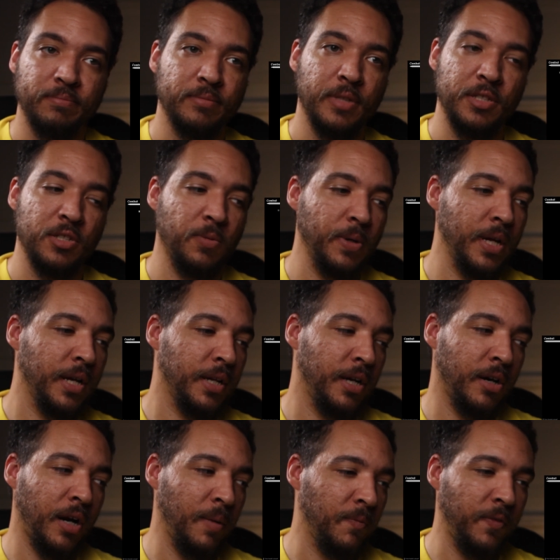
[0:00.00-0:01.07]
That's all we got
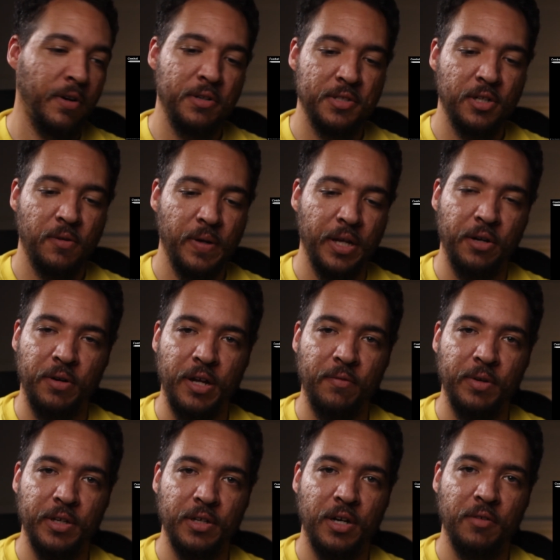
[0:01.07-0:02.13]
here. I'm very sorry I don't have
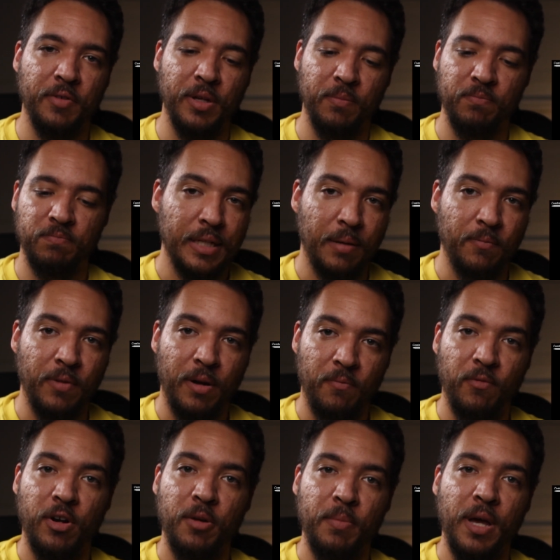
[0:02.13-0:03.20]
any coffee. I'm
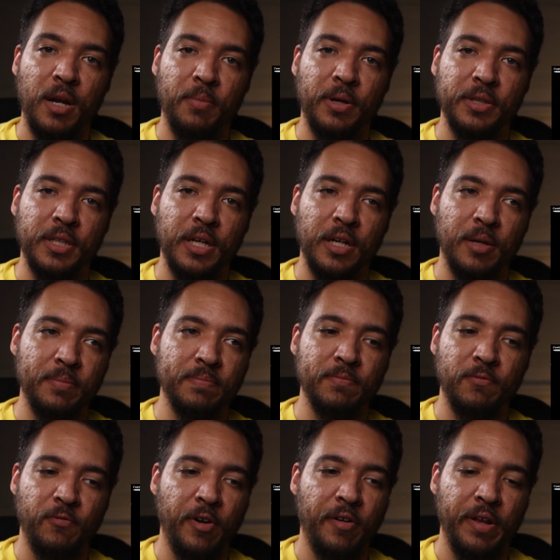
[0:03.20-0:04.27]
very mad about that.
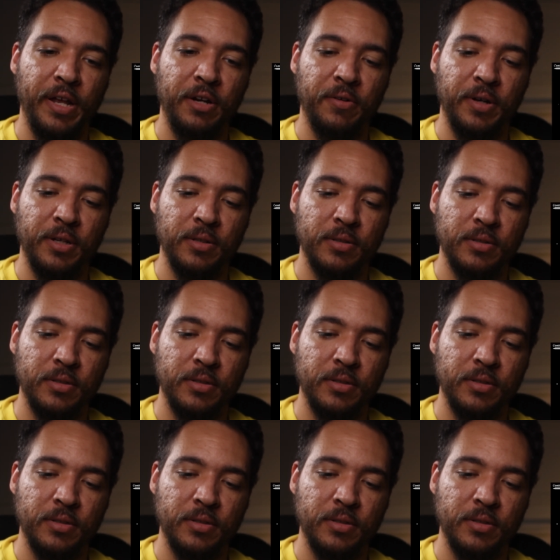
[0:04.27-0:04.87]
I'm very angry.